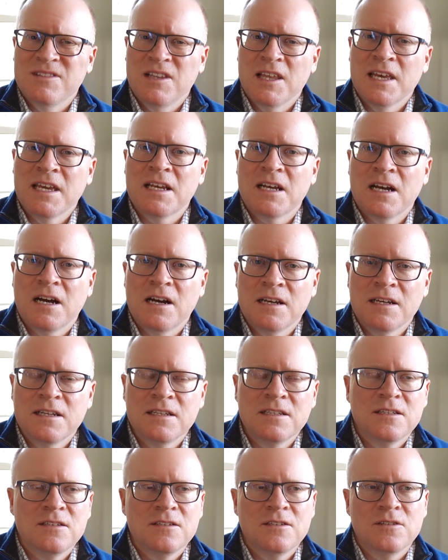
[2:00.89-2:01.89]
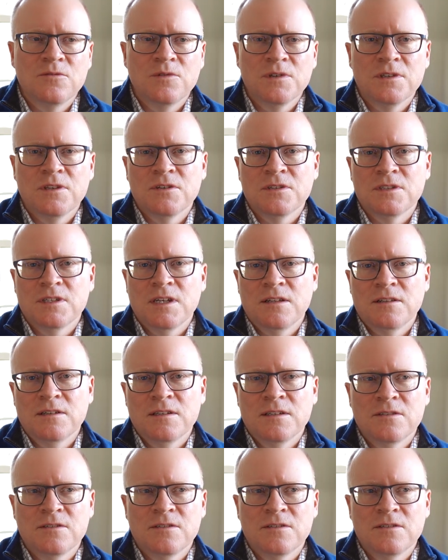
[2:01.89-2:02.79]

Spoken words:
like kind to what they're selling,